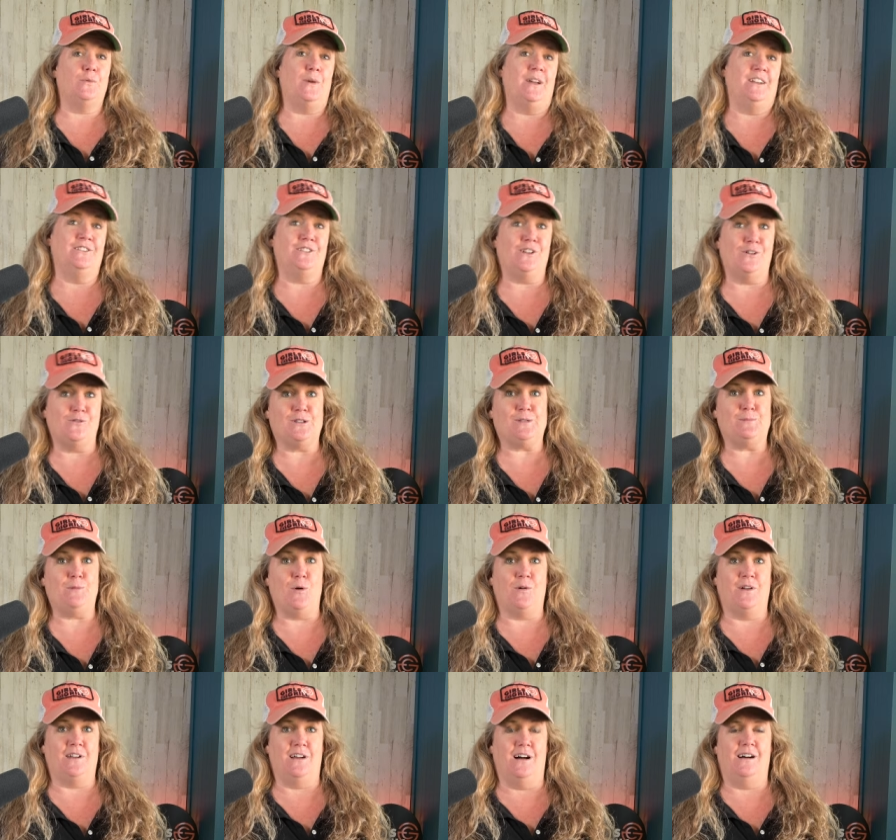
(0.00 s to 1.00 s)
the way to no
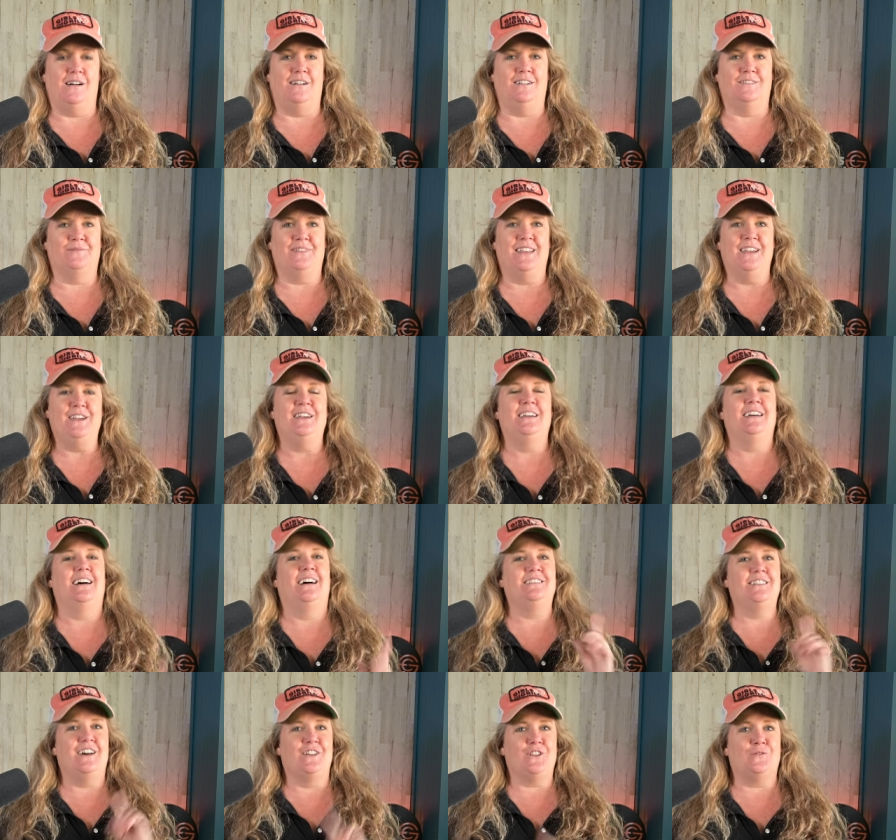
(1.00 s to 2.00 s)
smoke at all.
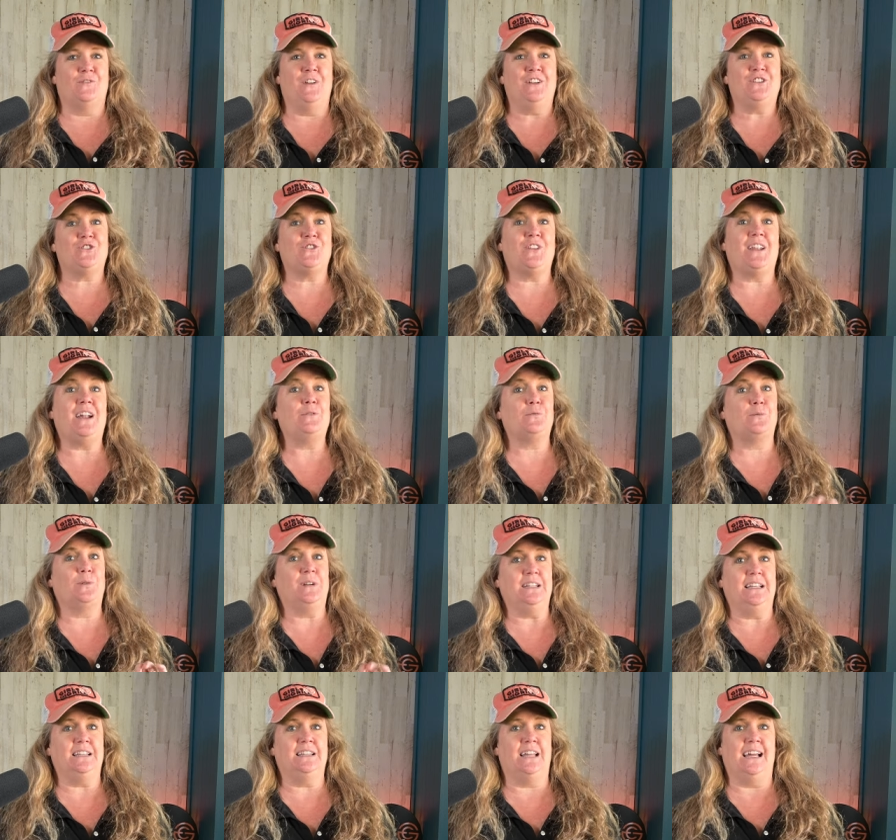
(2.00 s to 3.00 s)
Another feature that I
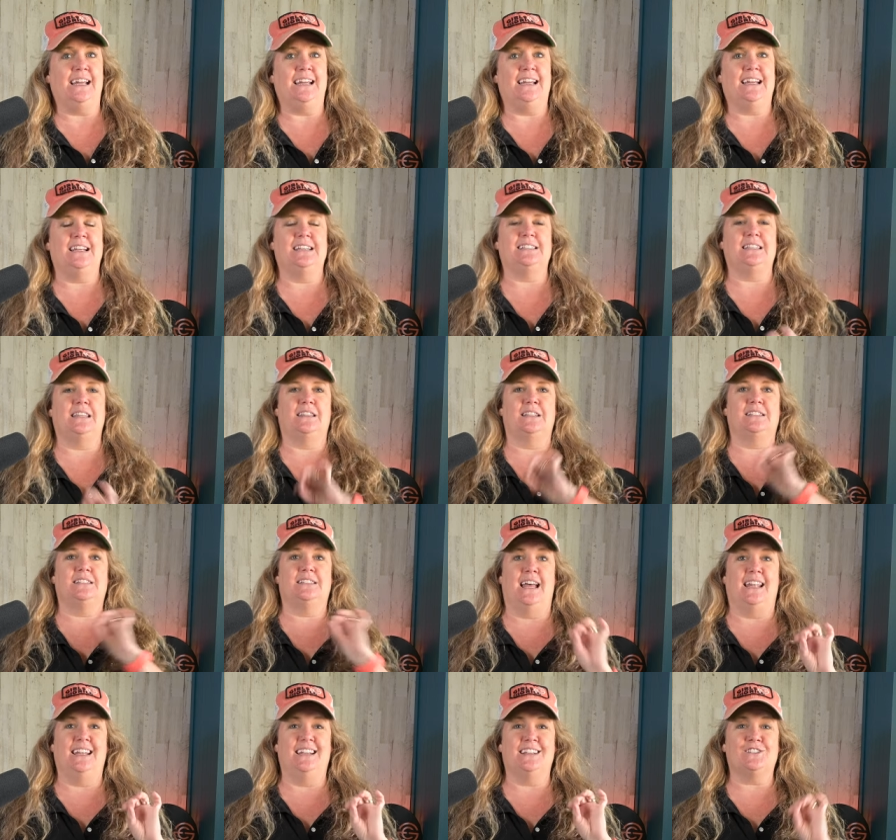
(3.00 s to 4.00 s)
really like is that the
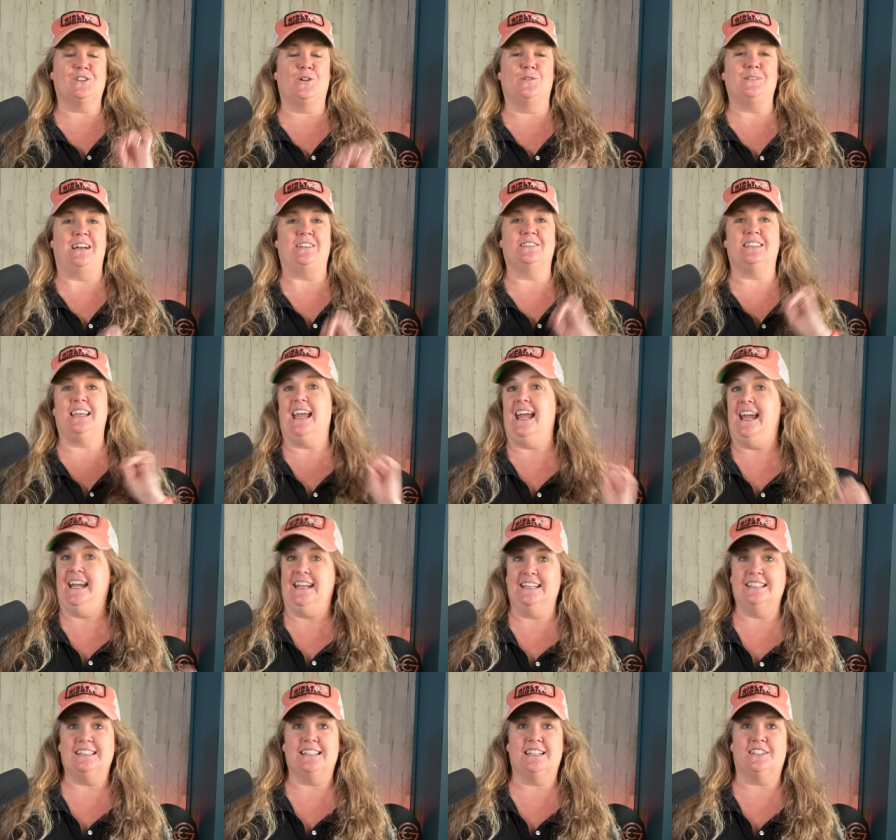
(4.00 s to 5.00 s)
settings go down to
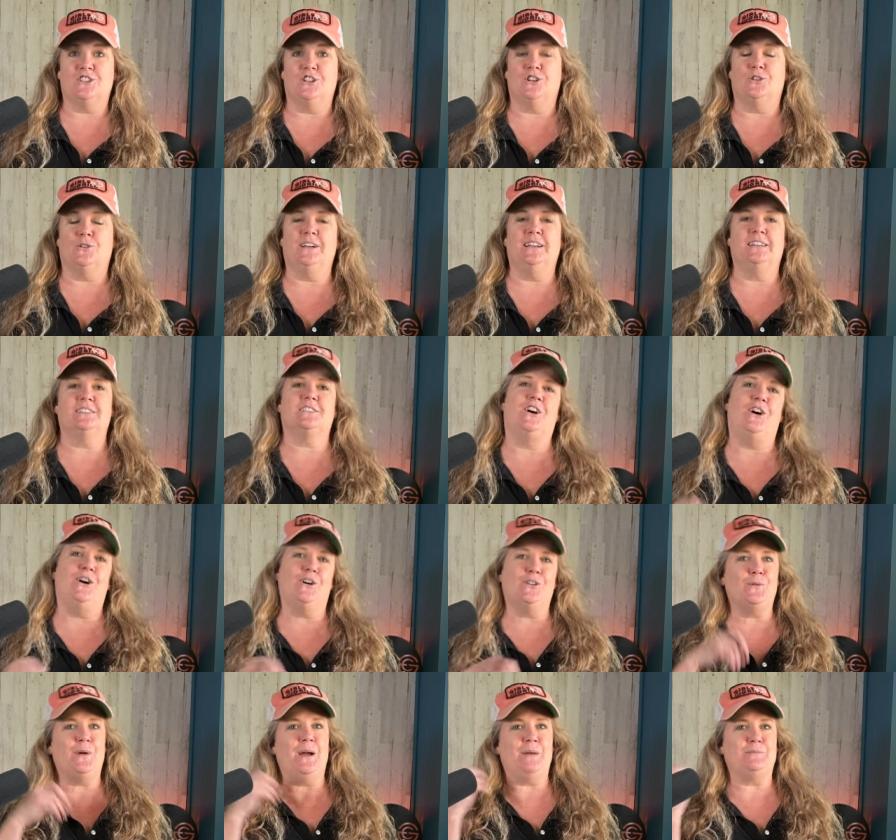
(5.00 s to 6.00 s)
86 degrees
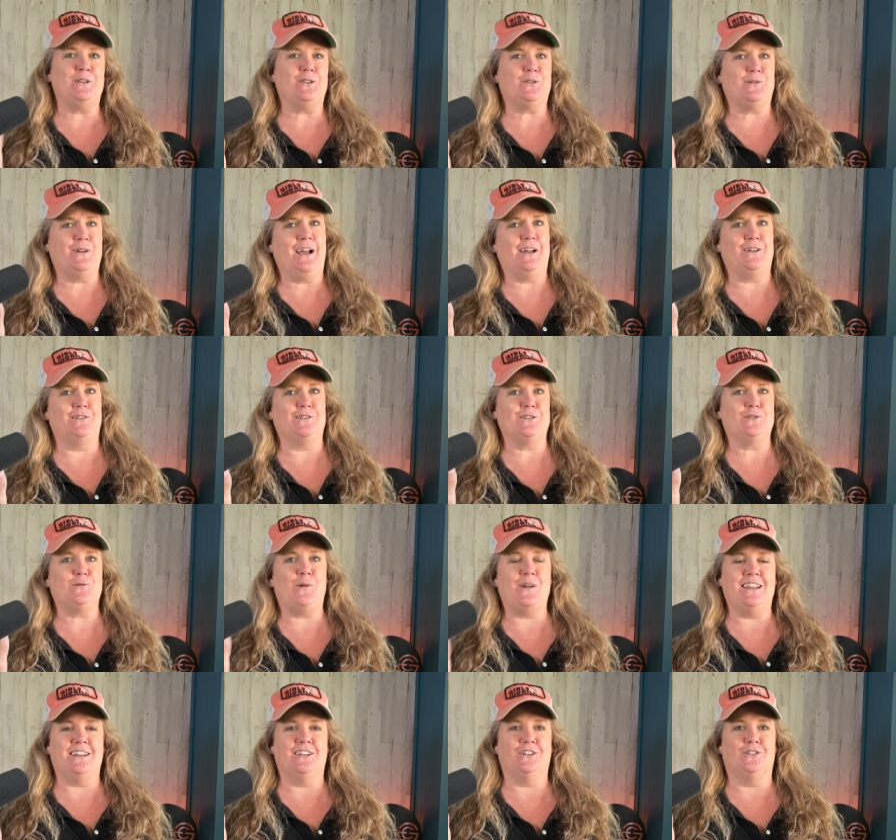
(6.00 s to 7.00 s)
all the way up to
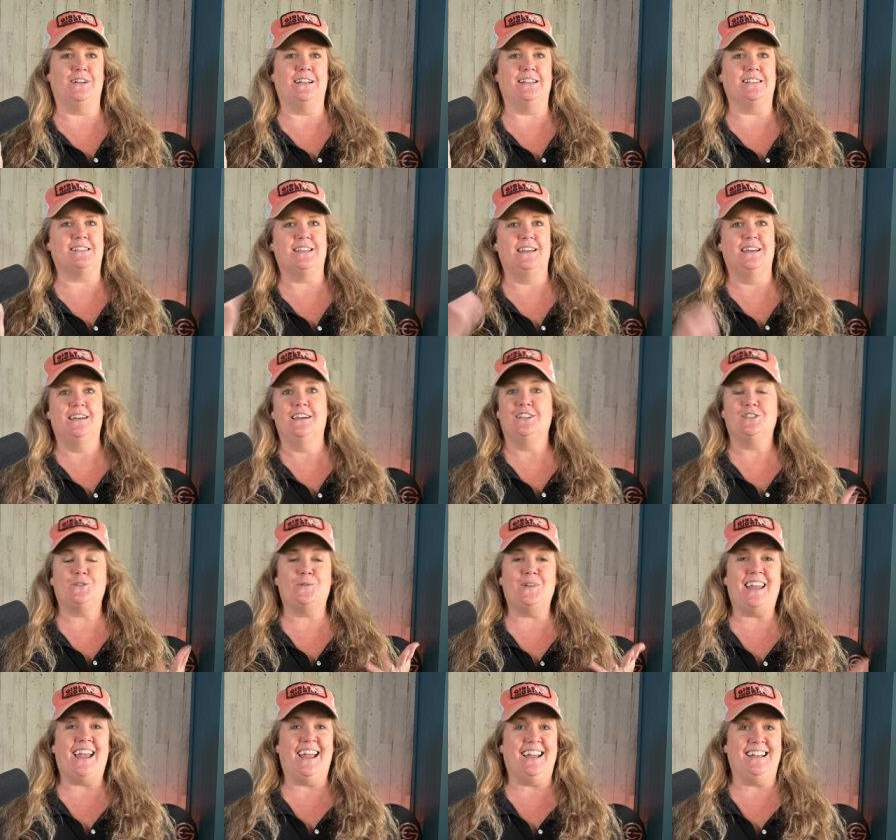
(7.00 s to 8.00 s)
320 degrees. So
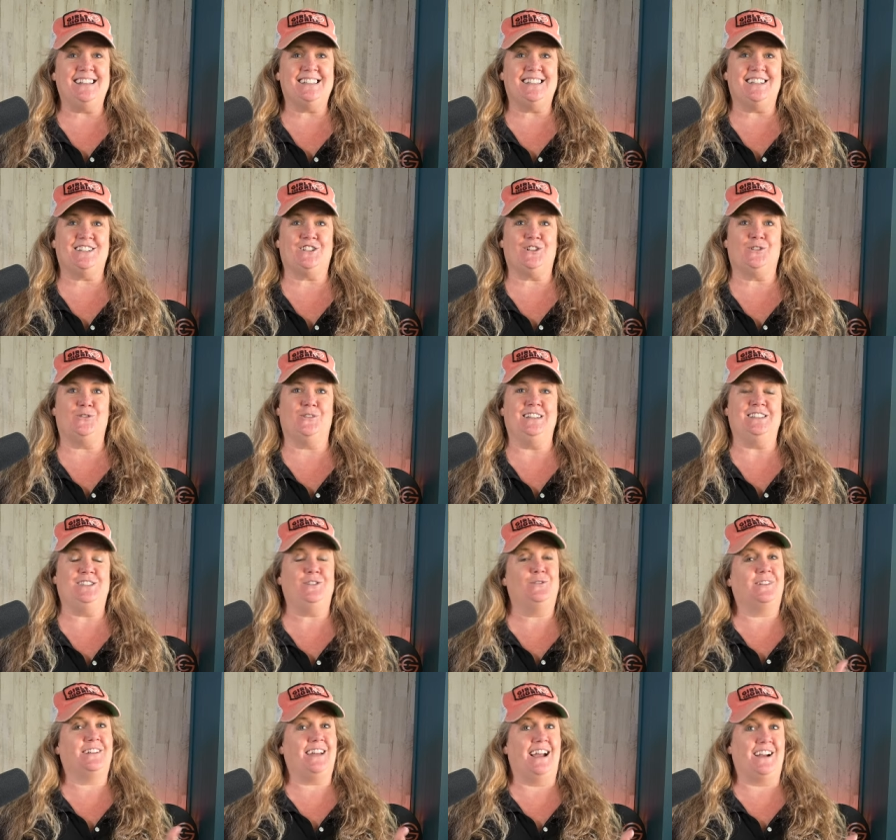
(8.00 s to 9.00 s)
at 86 degrees,
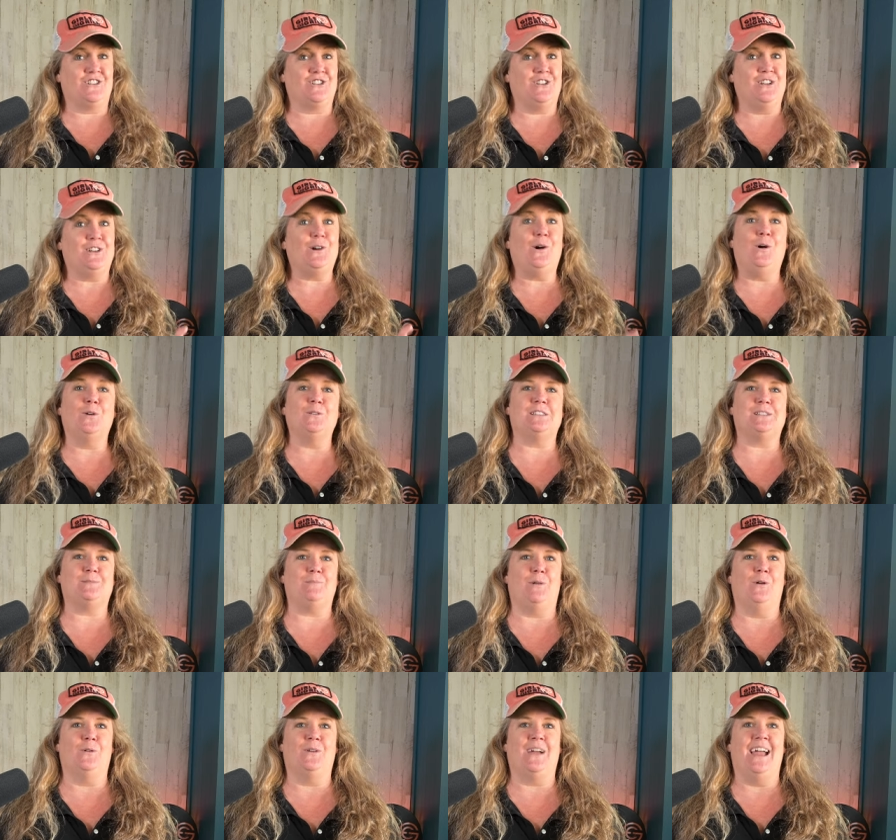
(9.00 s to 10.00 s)
you can actually cold
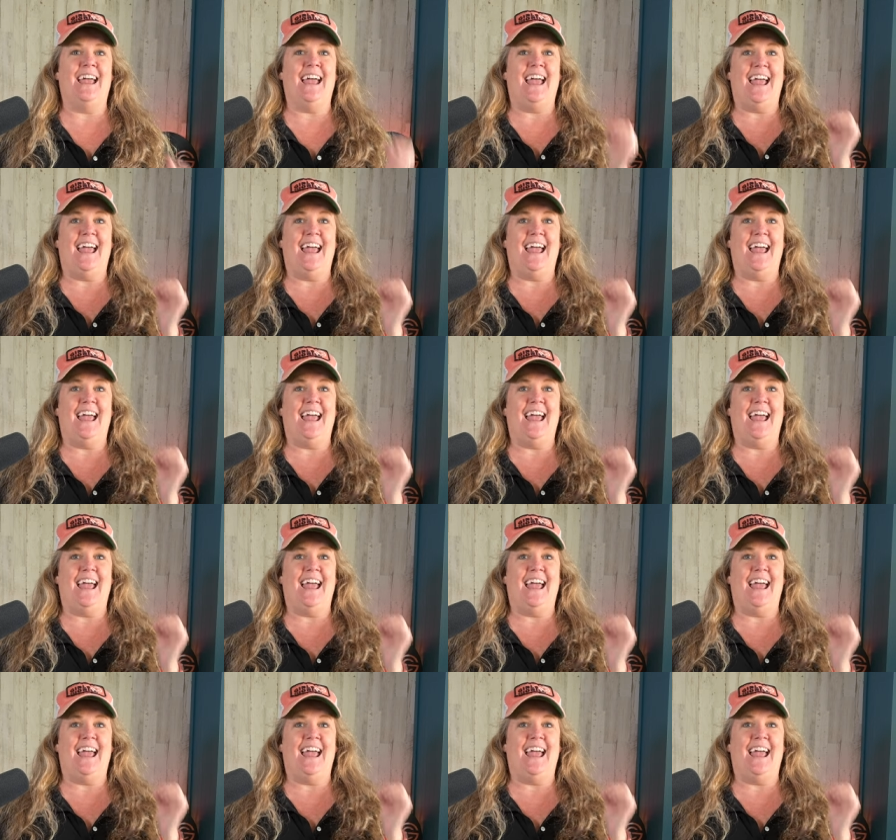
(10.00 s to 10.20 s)
smoke,